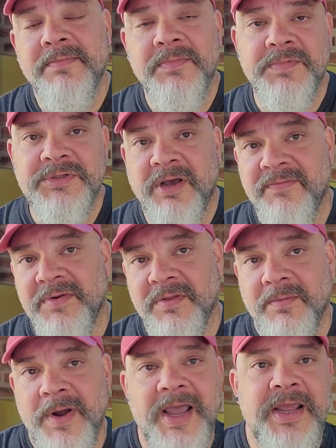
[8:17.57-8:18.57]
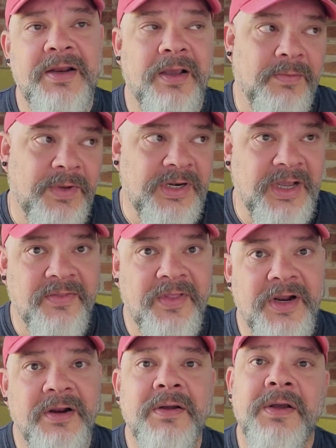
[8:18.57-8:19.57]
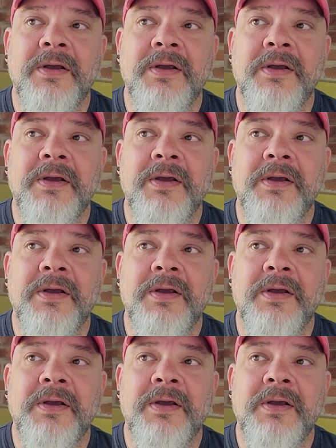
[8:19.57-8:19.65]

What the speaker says: It was off to the right. I went down there,